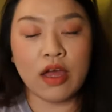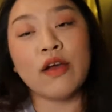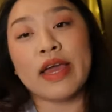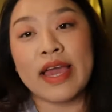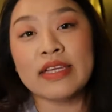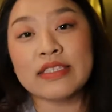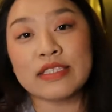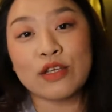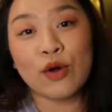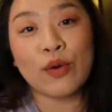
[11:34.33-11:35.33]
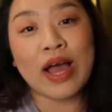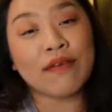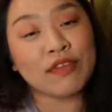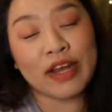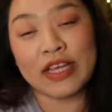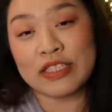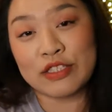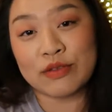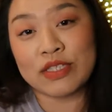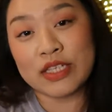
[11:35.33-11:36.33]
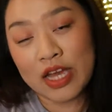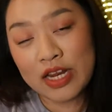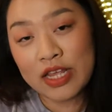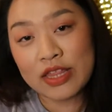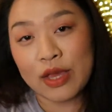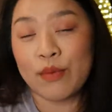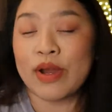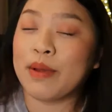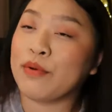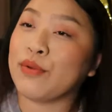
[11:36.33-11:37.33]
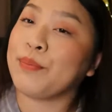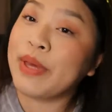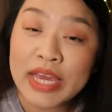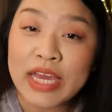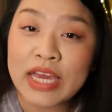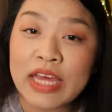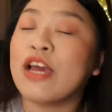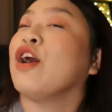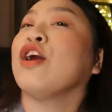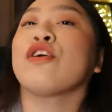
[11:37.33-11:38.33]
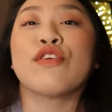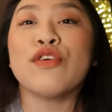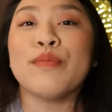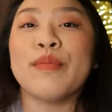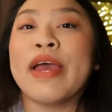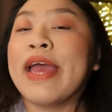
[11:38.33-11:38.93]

Okay, so after ATEEZ was done, they were able to pick a group,